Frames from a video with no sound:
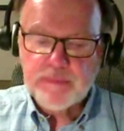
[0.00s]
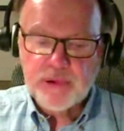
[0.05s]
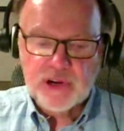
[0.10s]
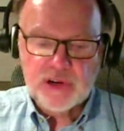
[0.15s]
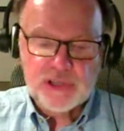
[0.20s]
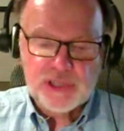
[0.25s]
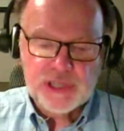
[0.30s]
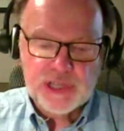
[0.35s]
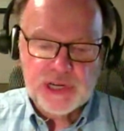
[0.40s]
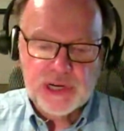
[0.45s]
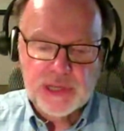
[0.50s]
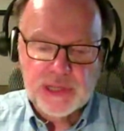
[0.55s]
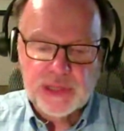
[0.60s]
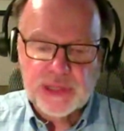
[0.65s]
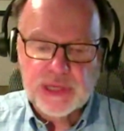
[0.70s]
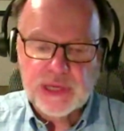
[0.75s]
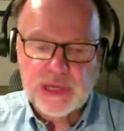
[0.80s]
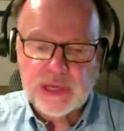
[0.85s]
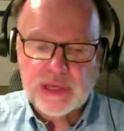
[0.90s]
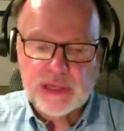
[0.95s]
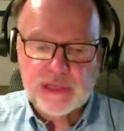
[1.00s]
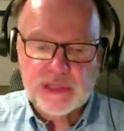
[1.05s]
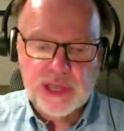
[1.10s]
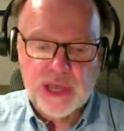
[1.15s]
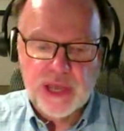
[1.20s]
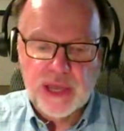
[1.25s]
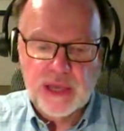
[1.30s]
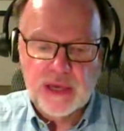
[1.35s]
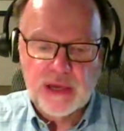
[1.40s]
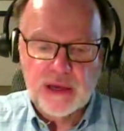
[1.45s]
personally think is
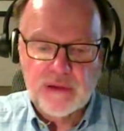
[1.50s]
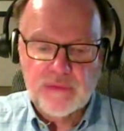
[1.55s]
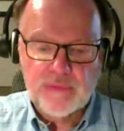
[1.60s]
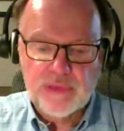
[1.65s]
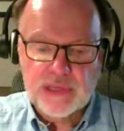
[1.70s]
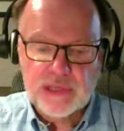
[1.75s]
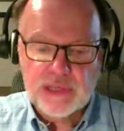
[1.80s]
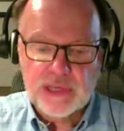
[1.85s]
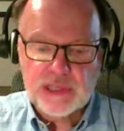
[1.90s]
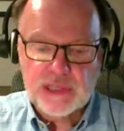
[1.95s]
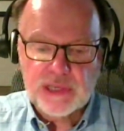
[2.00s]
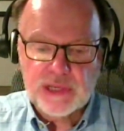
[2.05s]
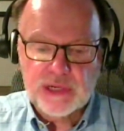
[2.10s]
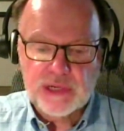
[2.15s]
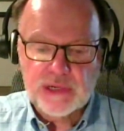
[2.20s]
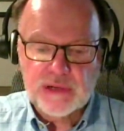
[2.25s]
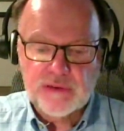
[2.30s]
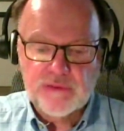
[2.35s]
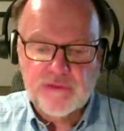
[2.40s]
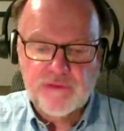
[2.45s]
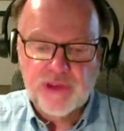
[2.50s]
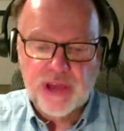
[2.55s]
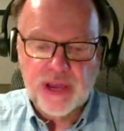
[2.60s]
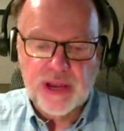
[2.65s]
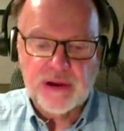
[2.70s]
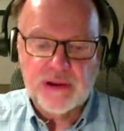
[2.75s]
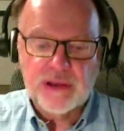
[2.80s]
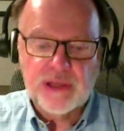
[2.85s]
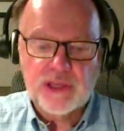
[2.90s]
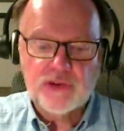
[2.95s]
a
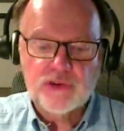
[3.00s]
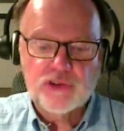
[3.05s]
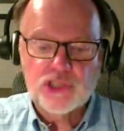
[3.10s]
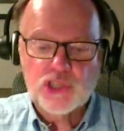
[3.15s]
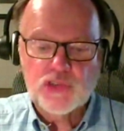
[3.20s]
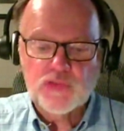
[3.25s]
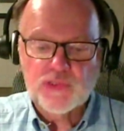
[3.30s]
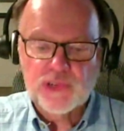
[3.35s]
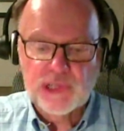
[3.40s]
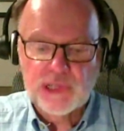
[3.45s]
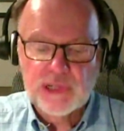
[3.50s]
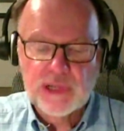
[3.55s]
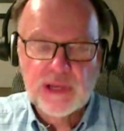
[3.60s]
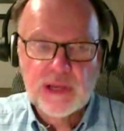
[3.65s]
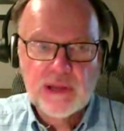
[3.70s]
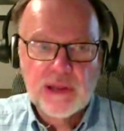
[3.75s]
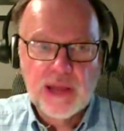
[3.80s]
very useful